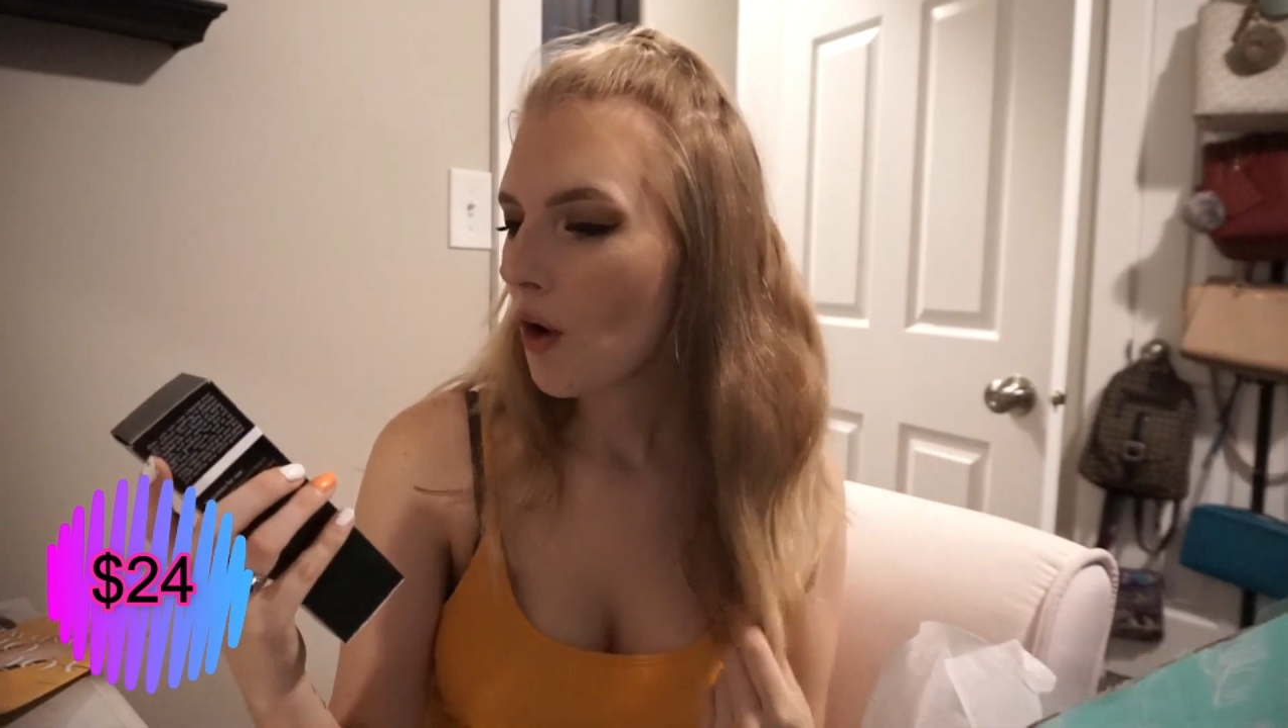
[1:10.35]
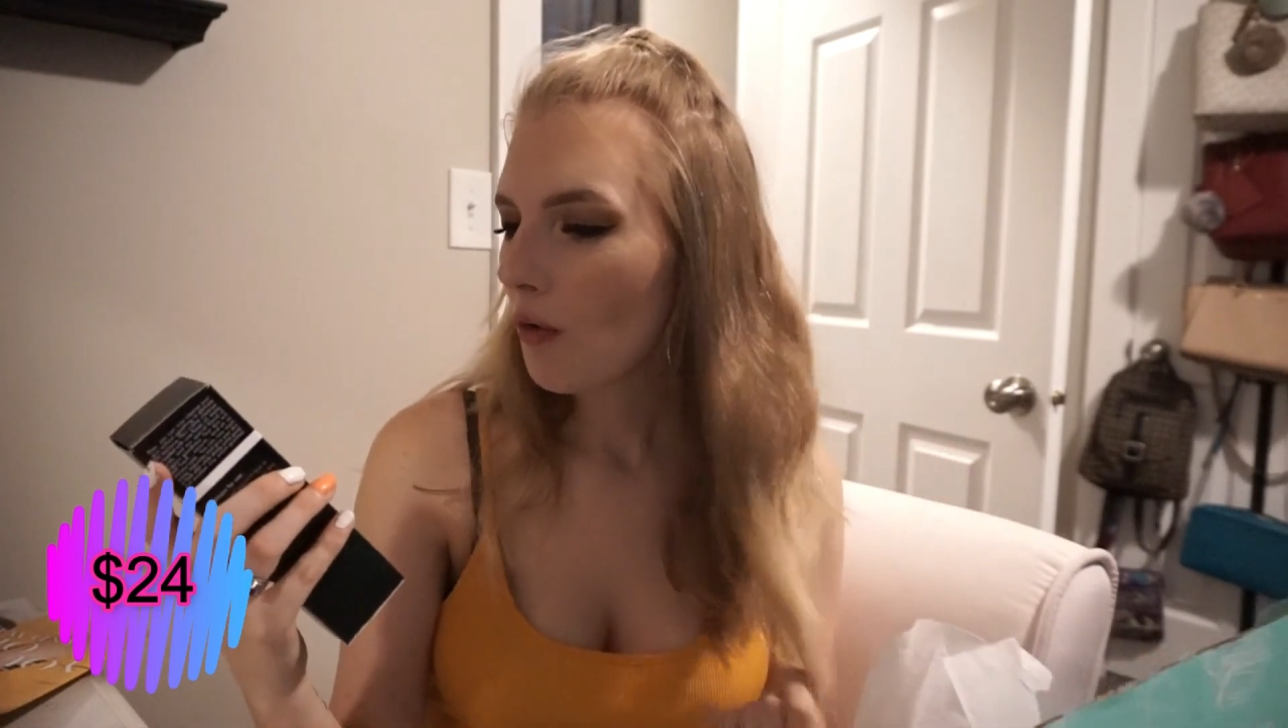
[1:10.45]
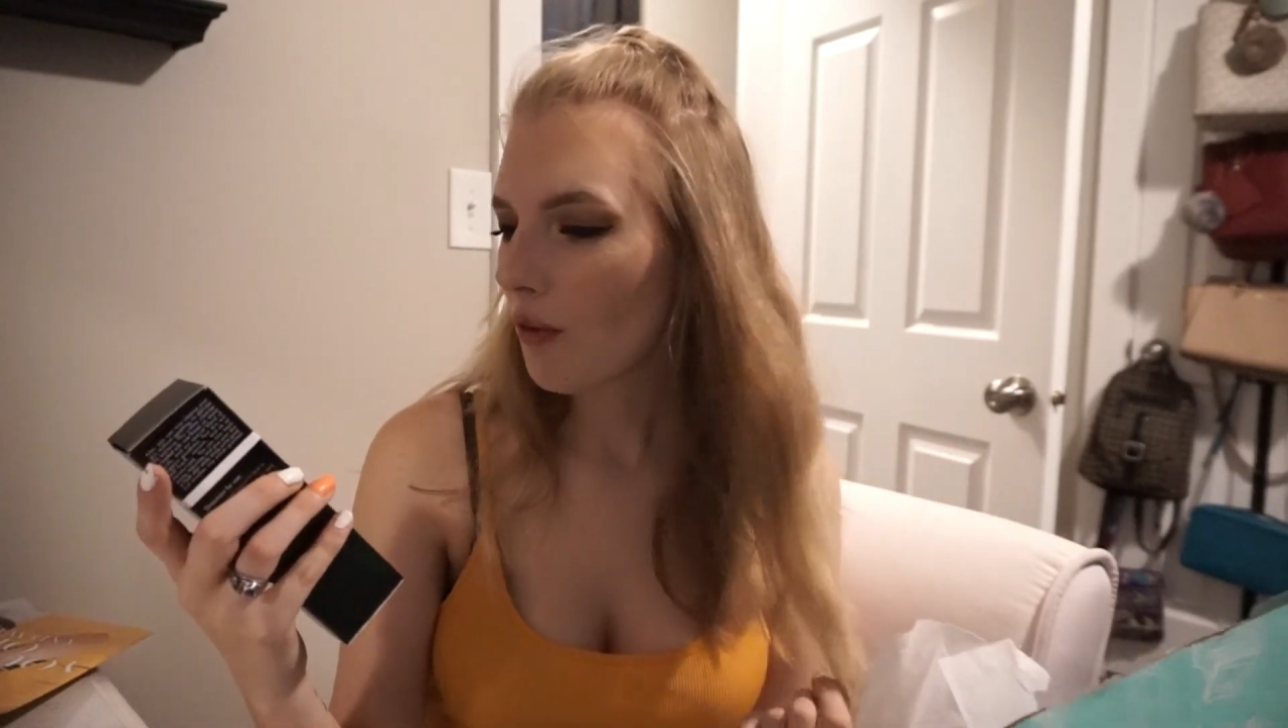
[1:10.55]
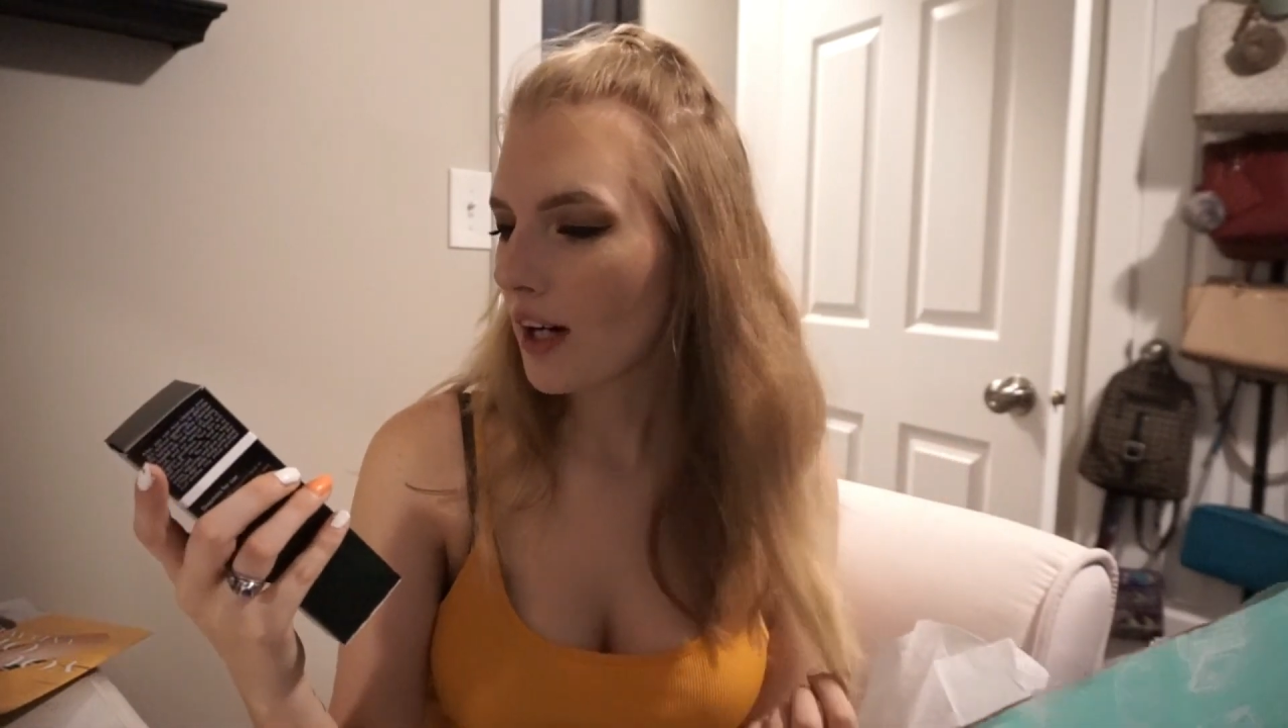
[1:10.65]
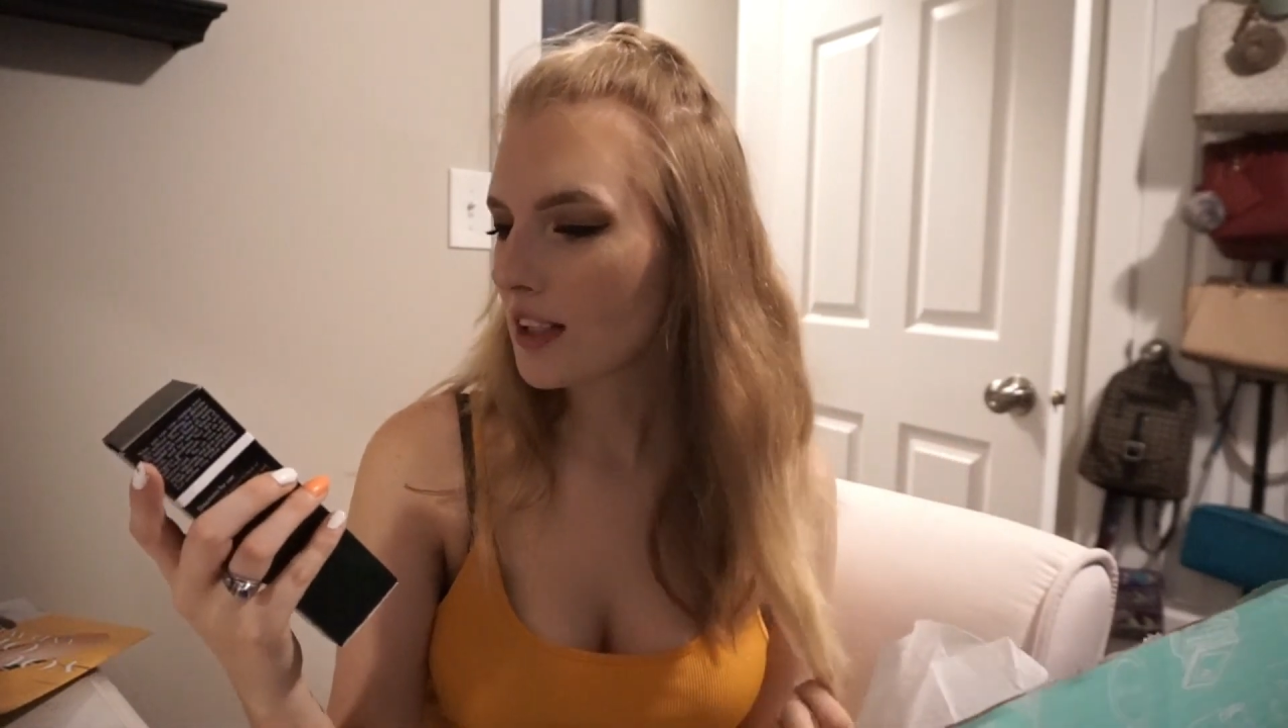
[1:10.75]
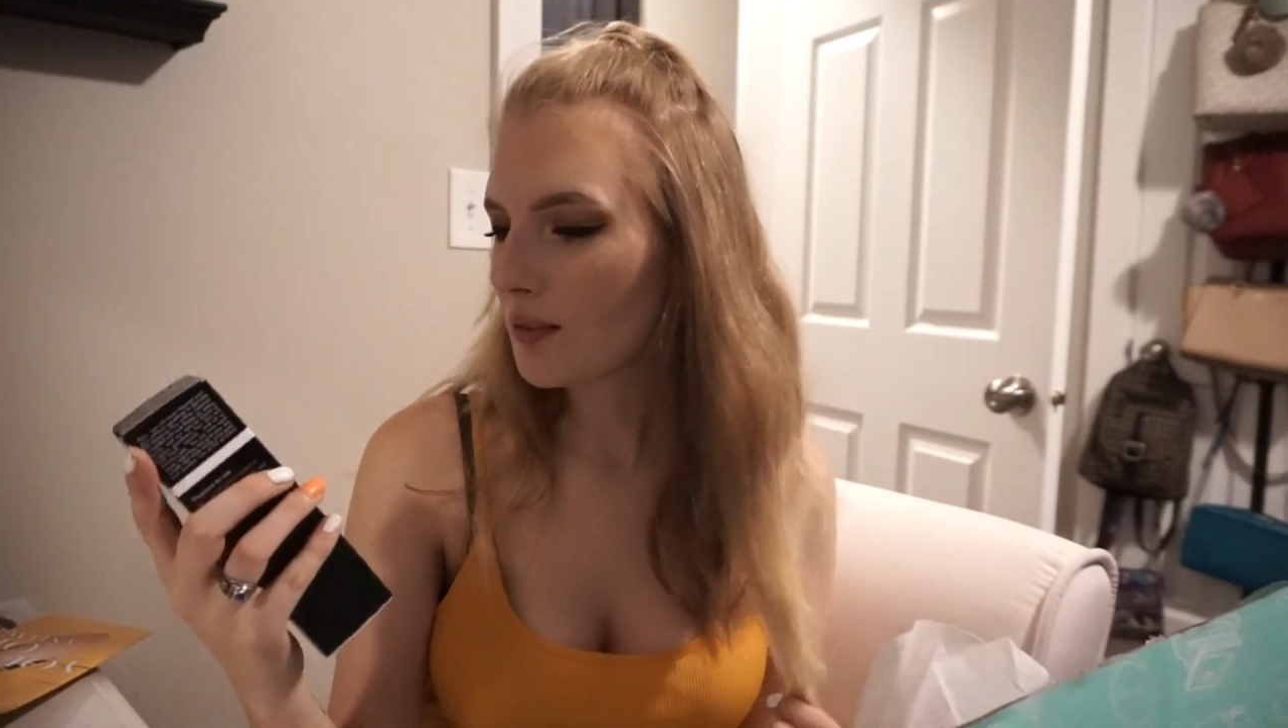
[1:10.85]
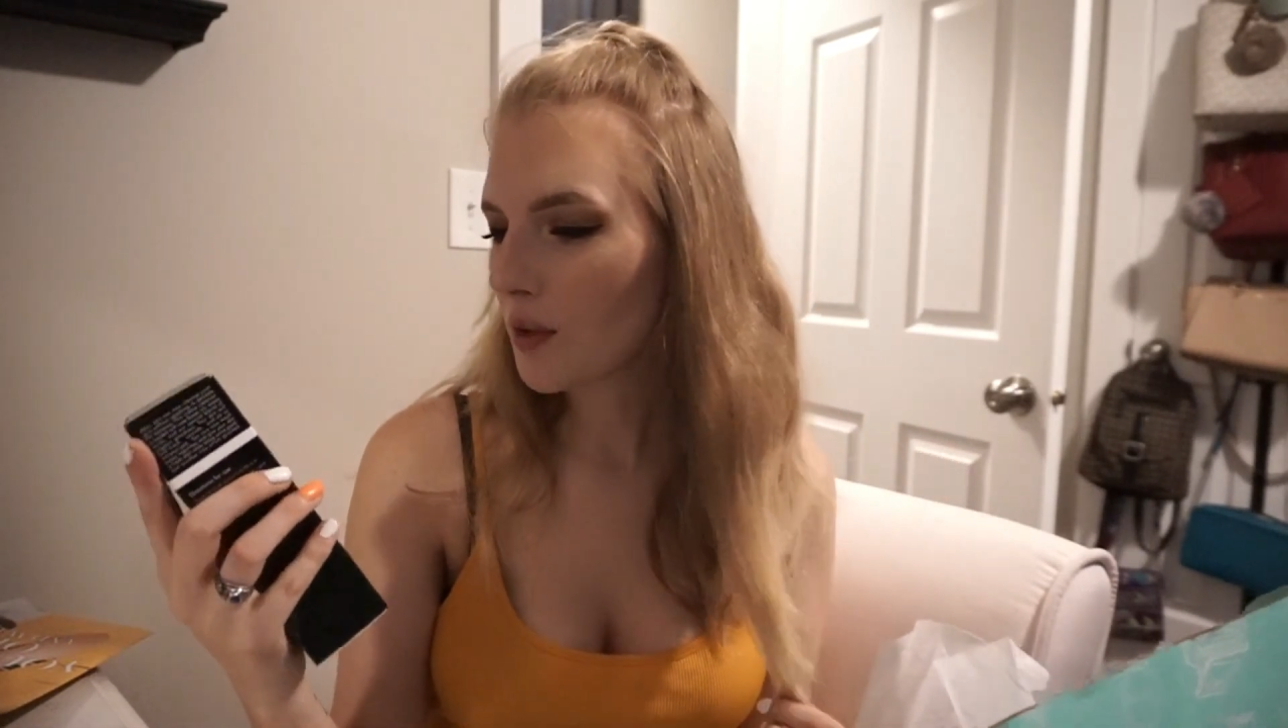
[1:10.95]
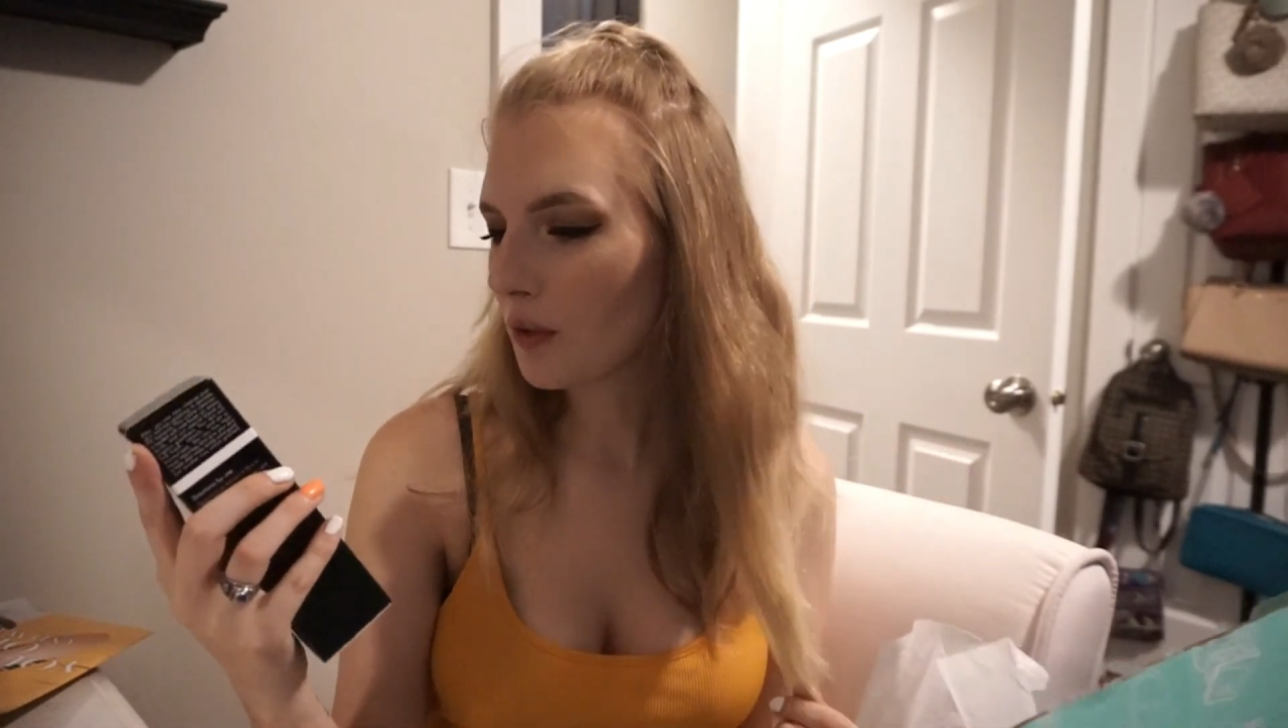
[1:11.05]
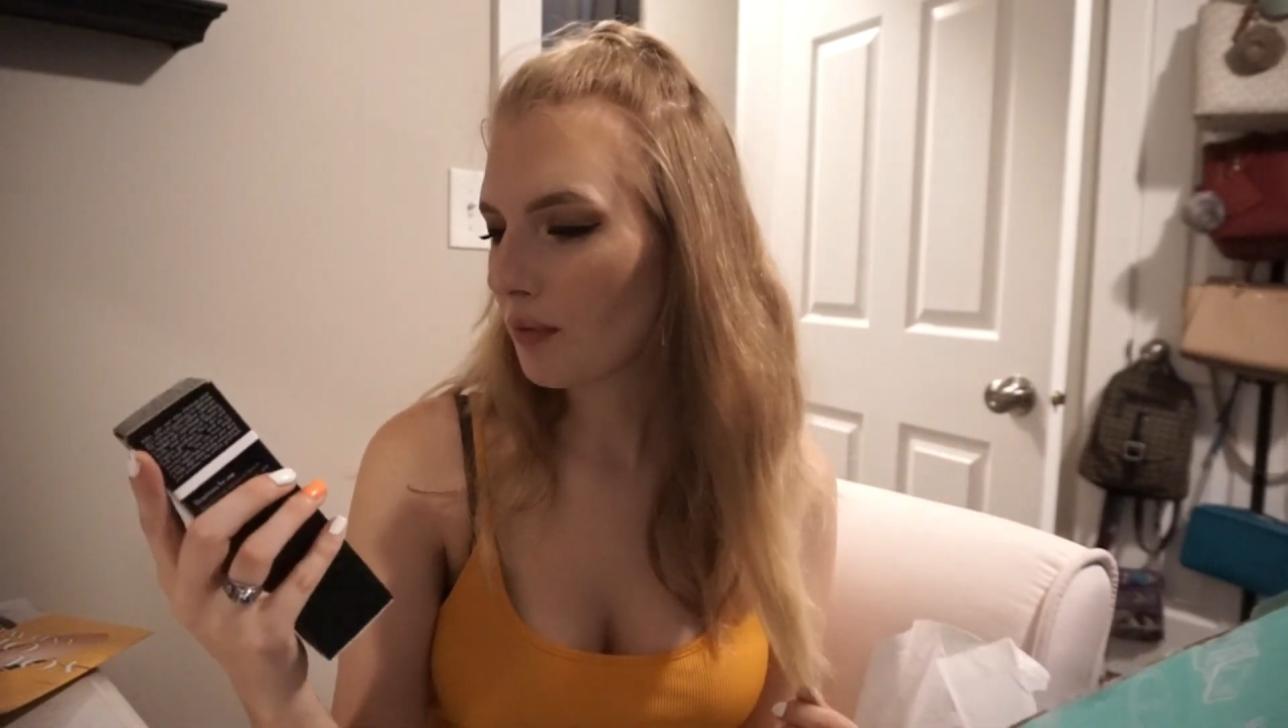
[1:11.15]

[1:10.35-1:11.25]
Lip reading: Rice Milk